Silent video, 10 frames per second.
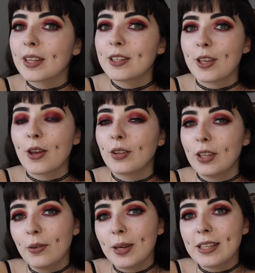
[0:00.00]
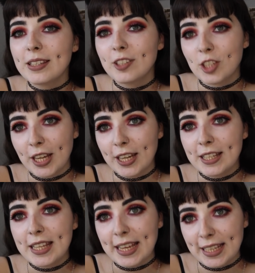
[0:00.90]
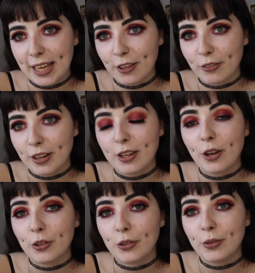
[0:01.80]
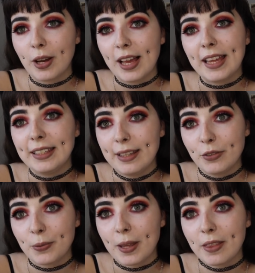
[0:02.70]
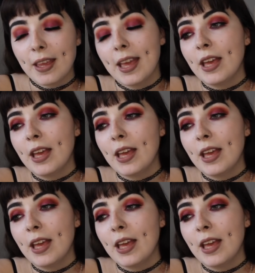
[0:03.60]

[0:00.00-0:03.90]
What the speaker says: So Lewis, Janice and Catherine are who I lived with.